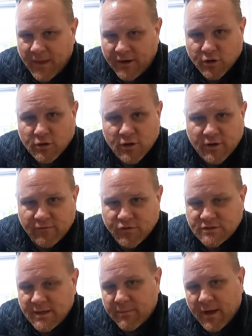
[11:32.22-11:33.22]
and you're looking
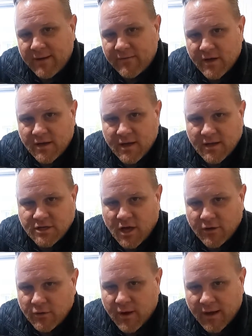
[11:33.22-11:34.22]
for some kind of a
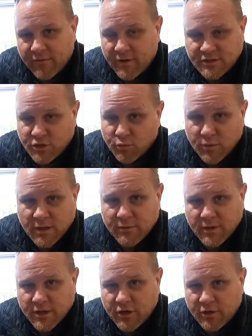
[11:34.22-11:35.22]
tonneau cover. It's a really,
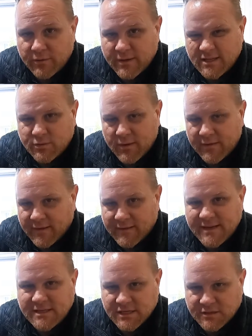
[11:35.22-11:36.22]
really good one. It's one of the
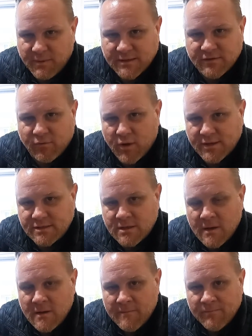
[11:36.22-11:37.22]
least expensive ones
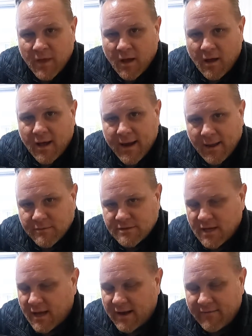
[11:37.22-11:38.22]
on
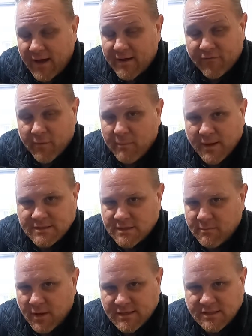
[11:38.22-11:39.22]
Amazon. I've had it for months
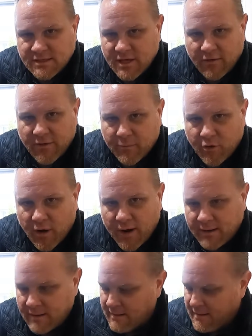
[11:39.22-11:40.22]
and months. It's held up
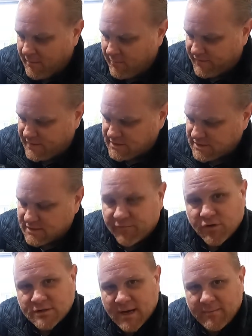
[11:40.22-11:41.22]
great. But this is the
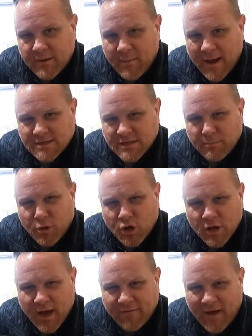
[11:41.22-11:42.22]
first time that I'm actually
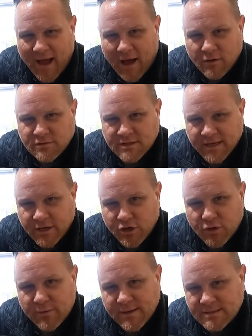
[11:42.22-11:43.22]
pulling off a housing and
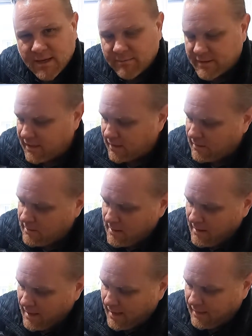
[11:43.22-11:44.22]
doing something.
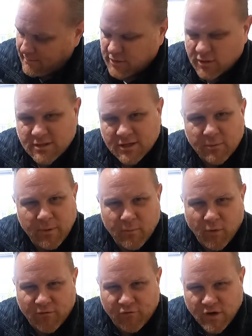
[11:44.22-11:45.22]
So it's a little bit
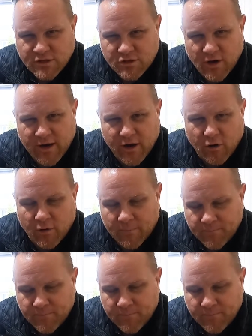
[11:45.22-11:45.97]
more frustrating,